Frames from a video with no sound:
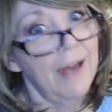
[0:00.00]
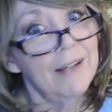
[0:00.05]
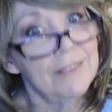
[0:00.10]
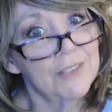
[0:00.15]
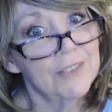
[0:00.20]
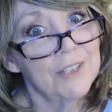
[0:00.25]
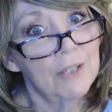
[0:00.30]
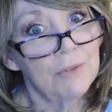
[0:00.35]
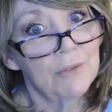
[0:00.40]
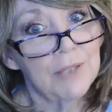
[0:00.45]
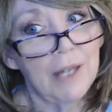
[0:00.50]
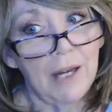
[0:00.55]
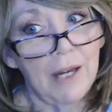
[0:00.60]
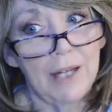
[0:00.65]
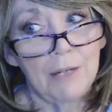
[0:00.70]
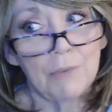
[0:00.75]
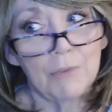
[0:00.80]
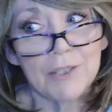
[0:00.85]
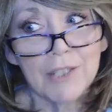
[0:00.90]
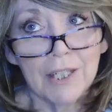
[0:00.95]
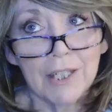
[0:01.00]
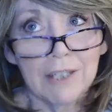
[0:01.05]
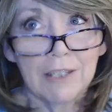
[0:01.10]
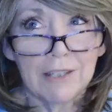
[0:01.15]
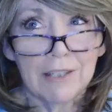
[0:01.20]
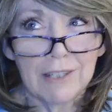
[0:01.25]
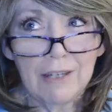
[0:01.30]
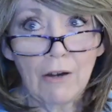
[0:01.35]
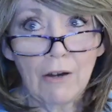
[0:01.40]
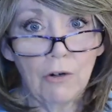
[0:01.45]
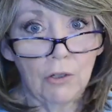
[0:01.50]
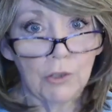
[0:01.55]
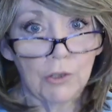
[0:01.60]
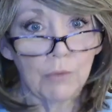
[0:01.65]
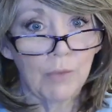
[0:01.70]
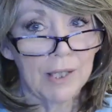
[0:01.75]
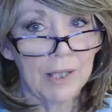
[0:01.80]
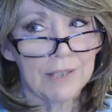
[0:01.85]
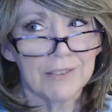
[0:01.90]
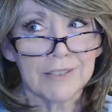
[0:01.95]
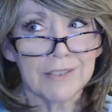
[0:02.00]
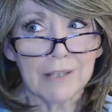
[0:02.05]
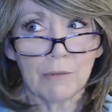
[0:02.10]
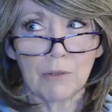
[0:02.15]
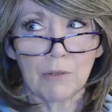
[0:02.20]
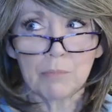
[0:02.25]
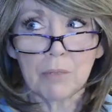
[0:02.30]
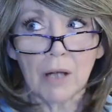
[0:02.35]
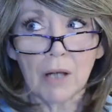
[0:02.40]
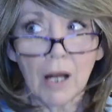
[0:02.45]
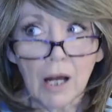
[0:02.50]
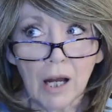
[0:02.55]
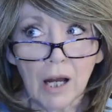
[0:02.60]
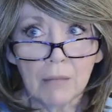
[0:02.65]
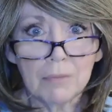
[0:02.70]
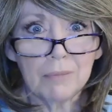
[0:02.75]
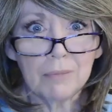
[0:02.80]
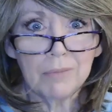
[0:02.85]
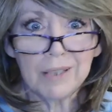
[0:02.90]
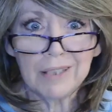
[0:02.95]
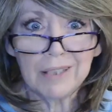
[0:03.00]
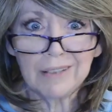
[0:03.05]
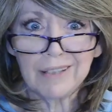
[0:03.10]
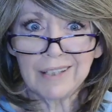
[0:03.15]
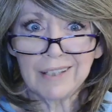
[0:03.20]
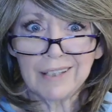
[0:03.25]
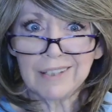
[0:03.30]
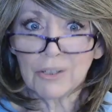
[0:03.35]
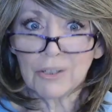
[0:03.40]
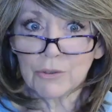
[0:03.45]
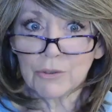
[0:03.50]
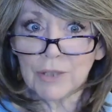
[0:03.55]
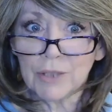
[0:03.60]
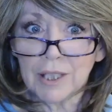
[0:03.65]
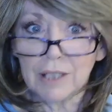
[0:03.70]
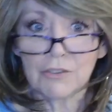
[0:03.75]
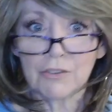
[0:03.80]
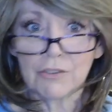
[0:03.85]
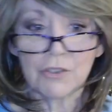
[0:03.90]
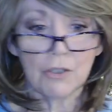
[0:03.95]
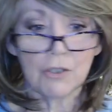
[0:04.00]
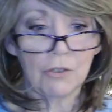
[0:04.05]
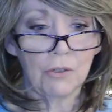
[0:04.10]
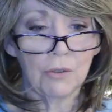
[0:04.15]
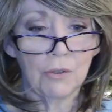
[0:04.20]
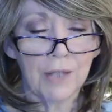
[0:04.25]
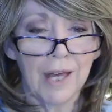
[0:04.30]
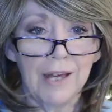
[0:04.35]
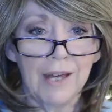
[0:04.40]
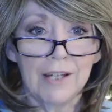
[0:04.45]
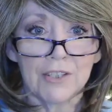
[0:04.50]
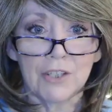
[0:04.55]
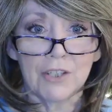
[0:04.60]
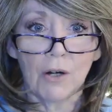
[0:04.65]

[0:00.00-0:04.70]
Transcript: And so, yeah, and it was like the old ones that were probably like 30 years old.